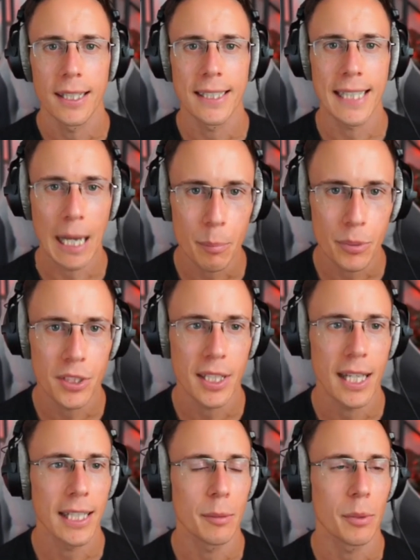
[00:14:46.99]
Gap
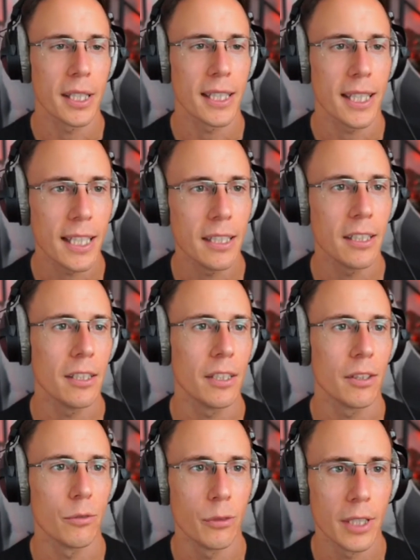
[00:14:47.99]
Selling by
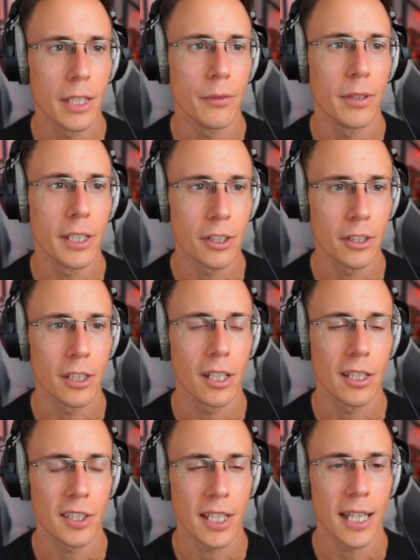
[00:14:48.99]
Keenan, really, really good,
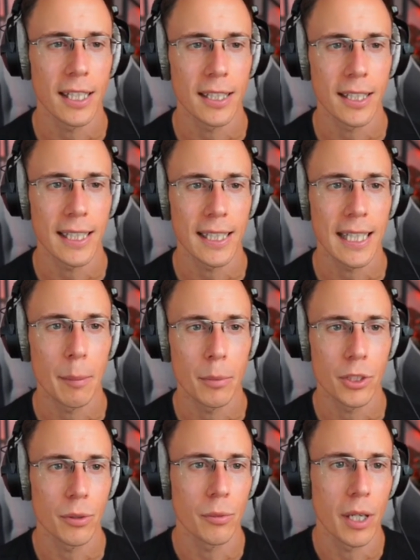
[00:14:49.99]
understanding the gap
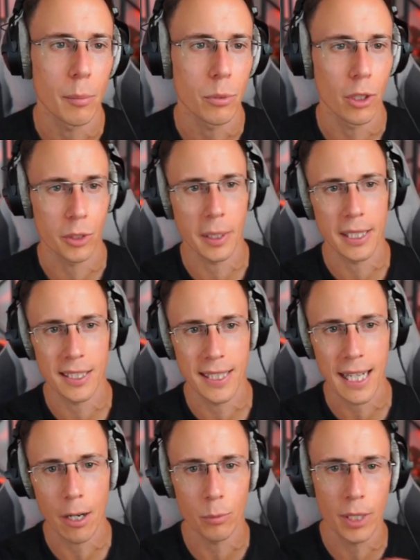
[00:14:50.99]
between where a prospect is
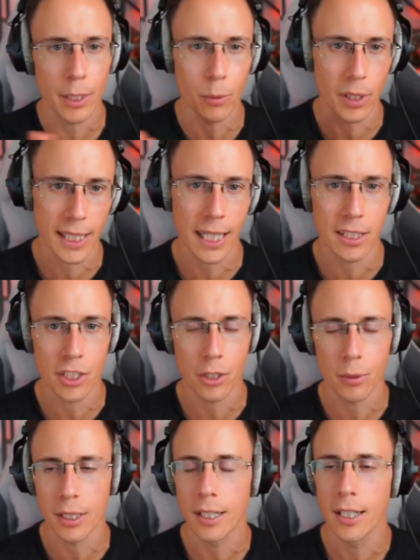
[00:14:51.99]
now and where they want to get to,
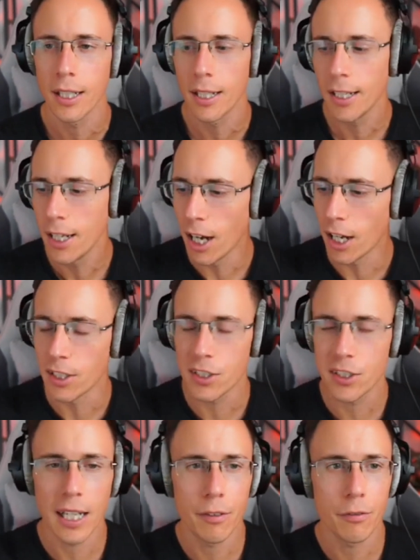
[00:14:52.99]
and
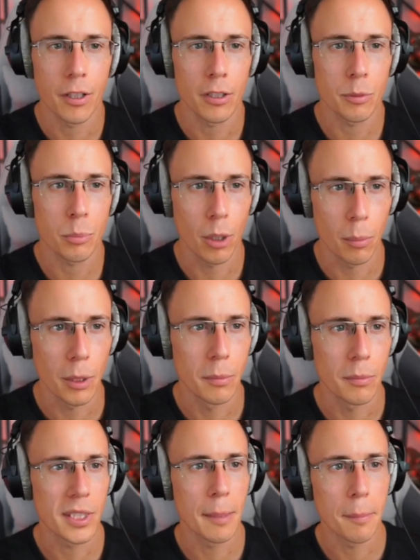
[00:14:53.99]
understanding folks'
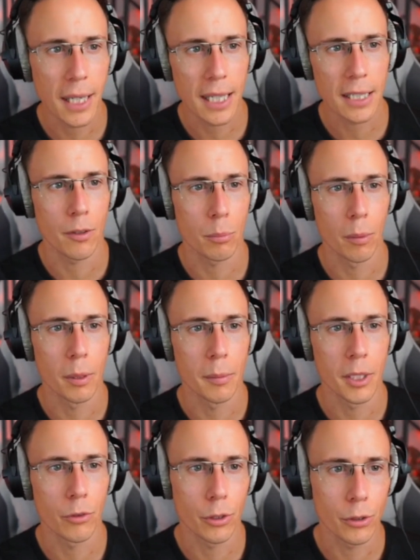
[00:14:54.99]
problems, the impact of the problem
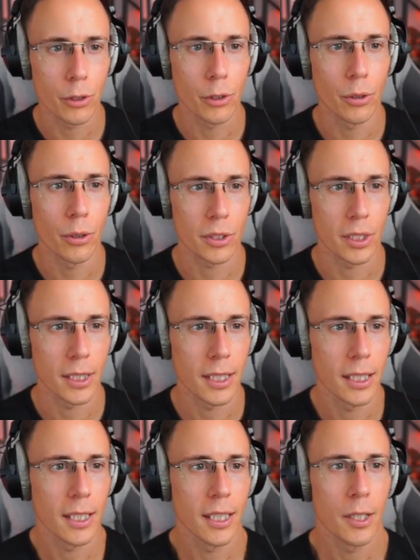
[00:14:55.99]
and the root cause, and
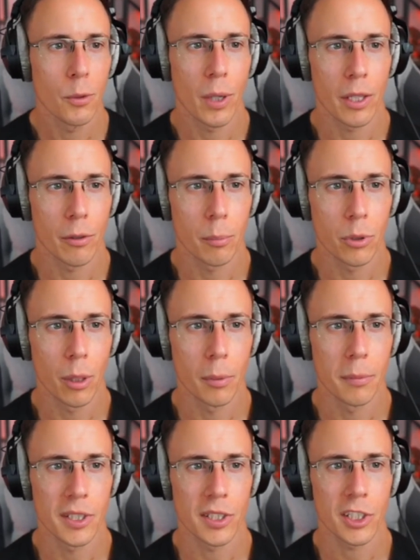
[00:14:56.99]
whether a
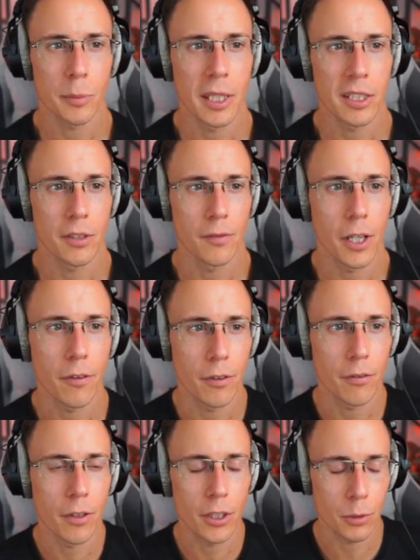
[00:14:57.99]
problem is expensive enough
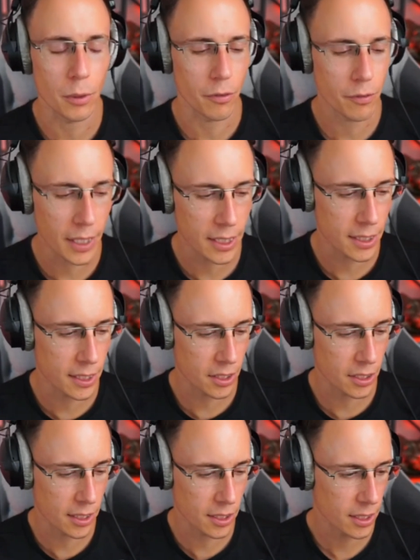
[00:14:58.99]
that folks want to fix it.
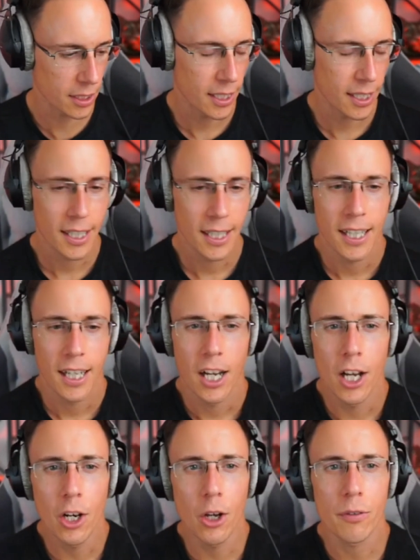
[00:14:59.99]
So there's
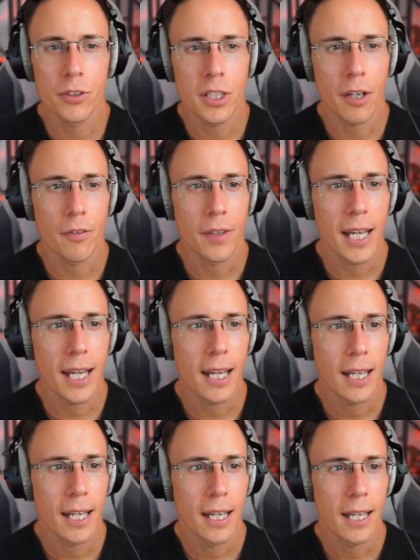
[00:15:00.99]
a lot of stuff there.